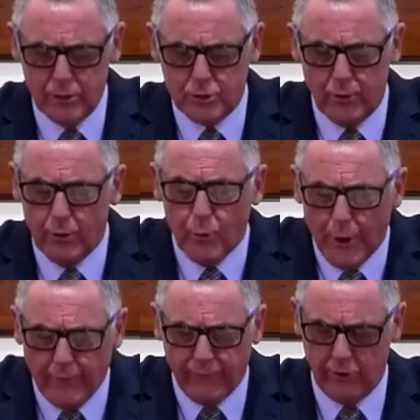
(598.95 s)
to the
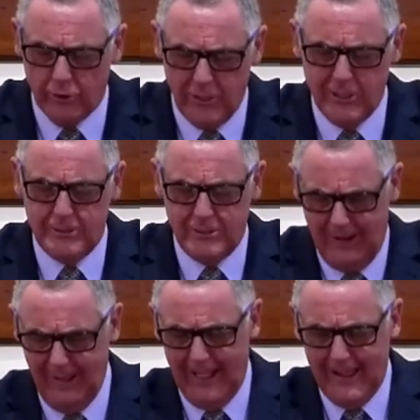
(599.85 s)
word of God
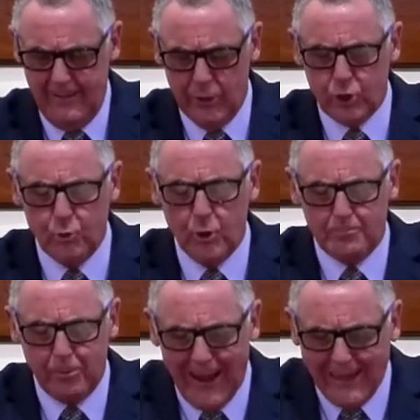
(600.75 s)
that you
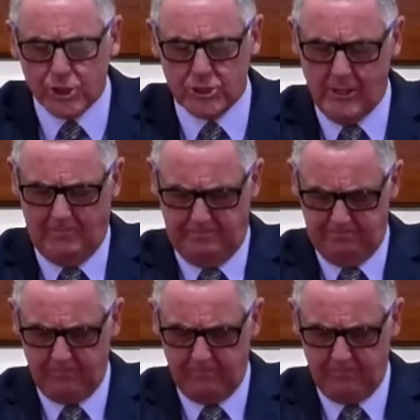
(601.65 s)
would bless them,